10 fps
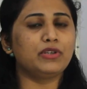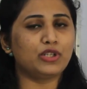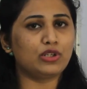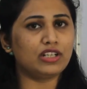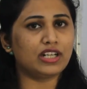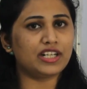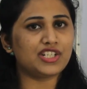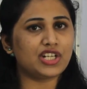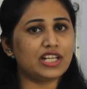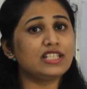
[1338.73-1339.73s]
particular
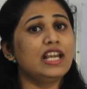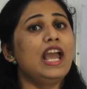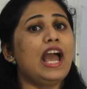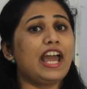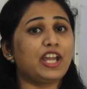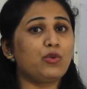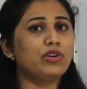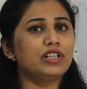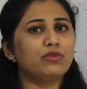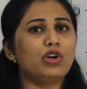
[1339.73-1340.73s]
condition as
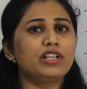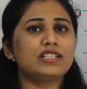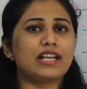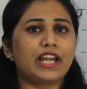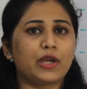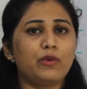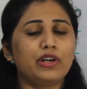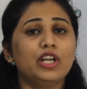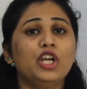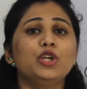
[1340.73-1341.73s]
acquired. What is
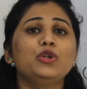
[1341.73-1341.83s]
acquired?